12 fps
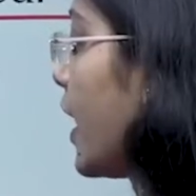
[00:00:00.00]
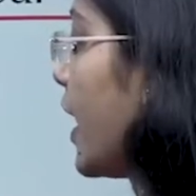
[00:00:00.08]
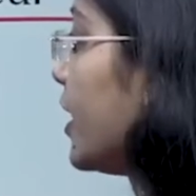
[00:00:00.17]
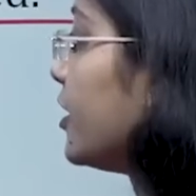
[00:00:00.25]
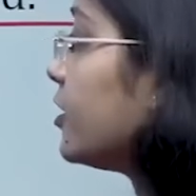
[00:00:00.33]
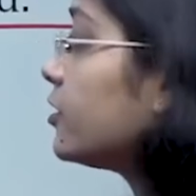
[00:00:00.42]

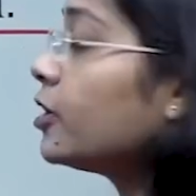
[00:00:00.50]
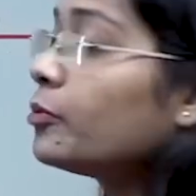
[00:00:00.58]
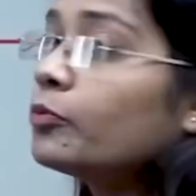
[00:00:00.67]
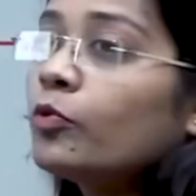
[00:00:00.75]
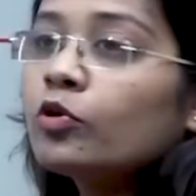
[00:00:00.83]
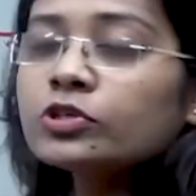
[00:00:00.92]
and the
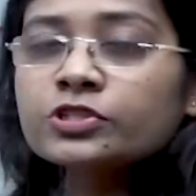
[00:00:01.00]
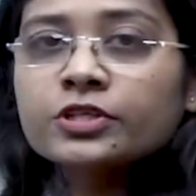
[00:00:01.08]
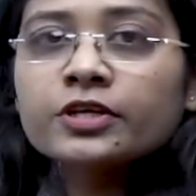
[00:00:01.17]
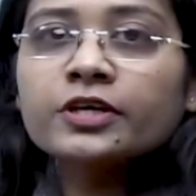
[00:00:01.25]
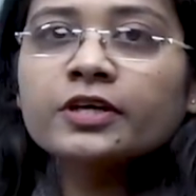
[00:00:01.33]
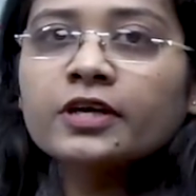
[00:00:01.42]

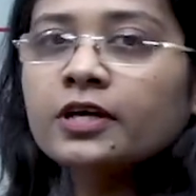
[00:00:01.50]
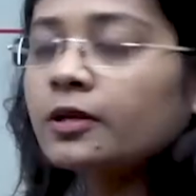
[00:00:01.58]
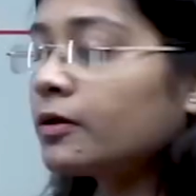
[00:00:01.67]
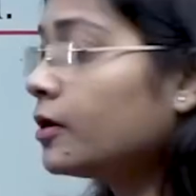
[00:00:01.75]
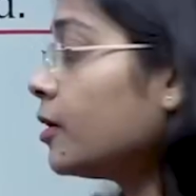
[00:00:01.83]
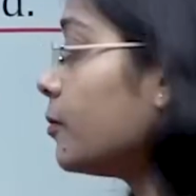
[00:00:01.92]
most critical